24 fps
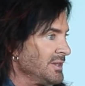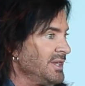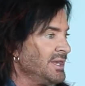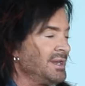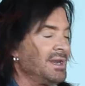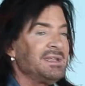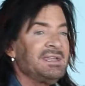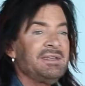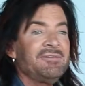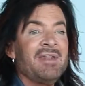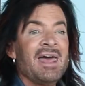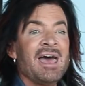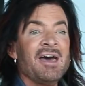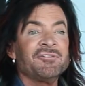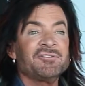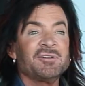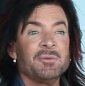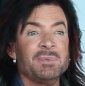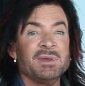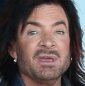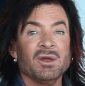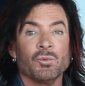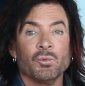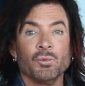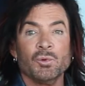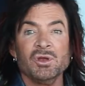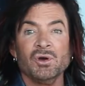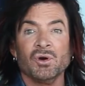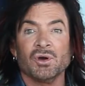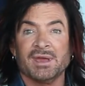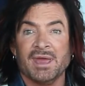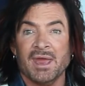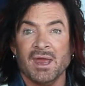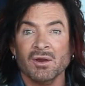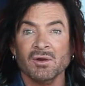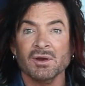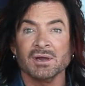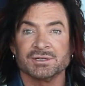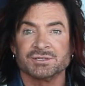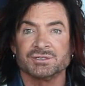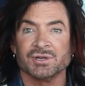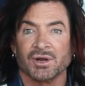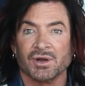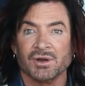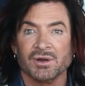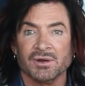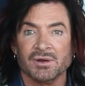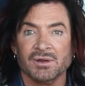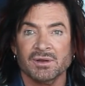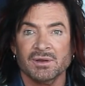You don't even have to be a real character.